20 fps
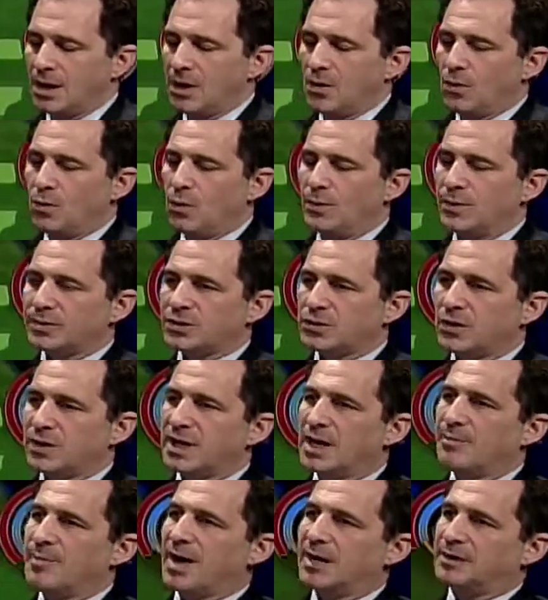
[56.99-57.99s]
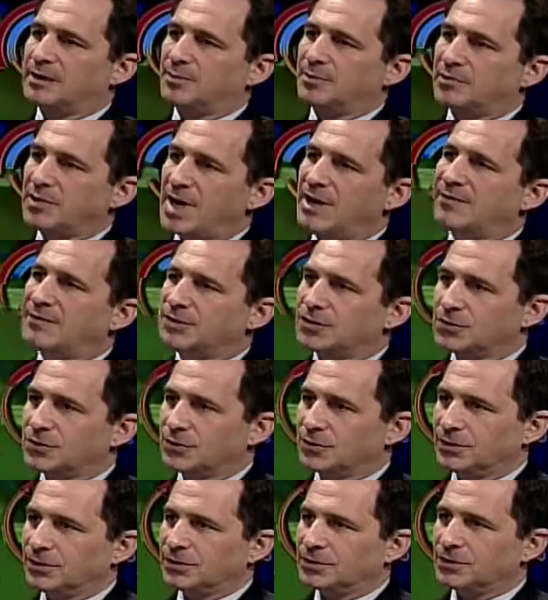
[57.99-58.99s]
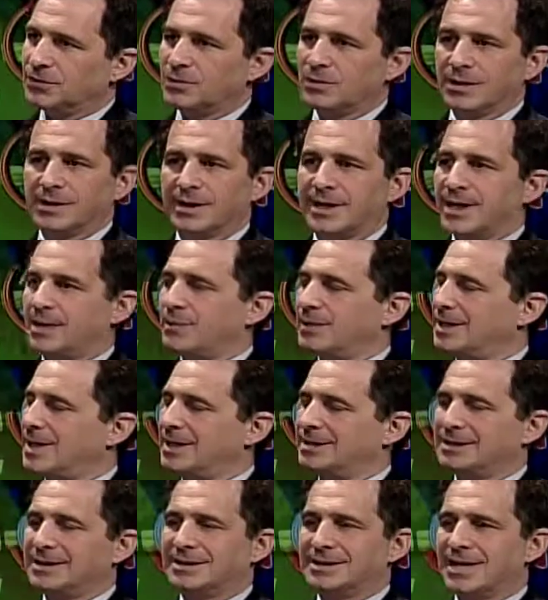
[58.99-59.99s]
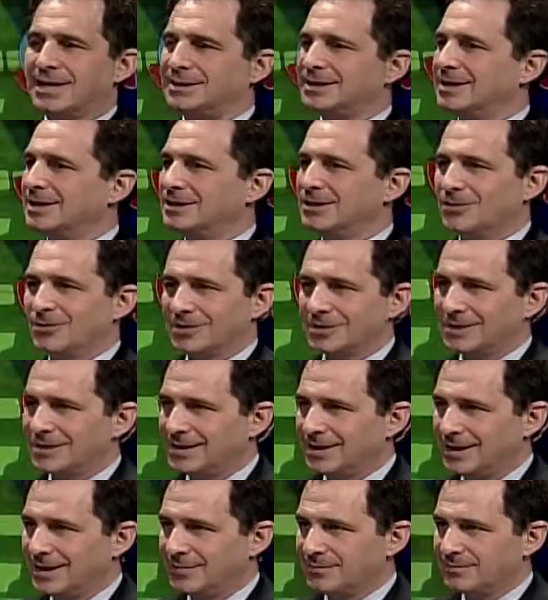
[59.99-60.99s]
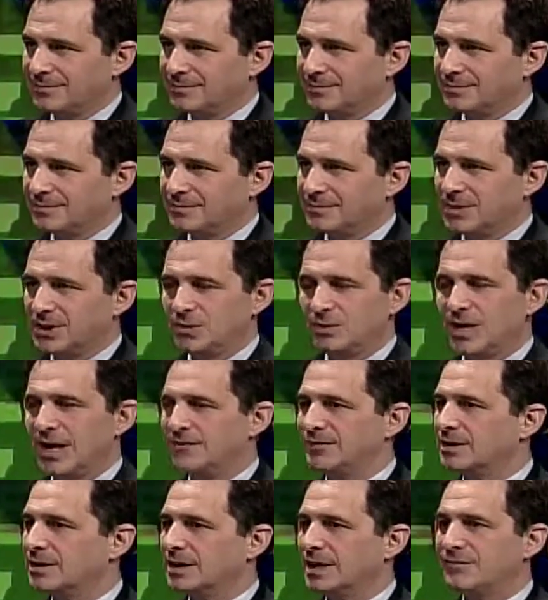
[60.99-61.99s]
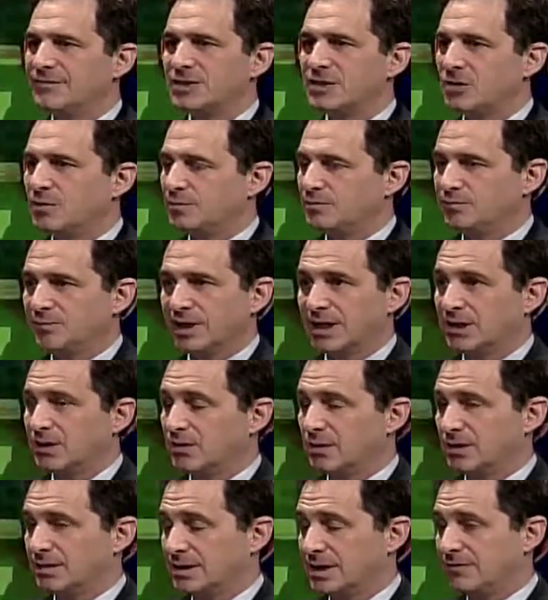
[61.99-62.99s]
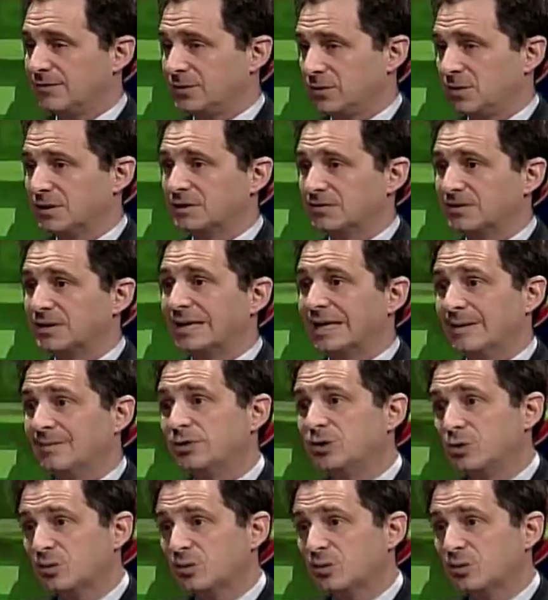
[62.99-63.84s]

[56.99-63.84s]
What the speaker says: When we're talking about the private schools, again, we're not discussing a notice of claim. You don't have to give a notice of claim to a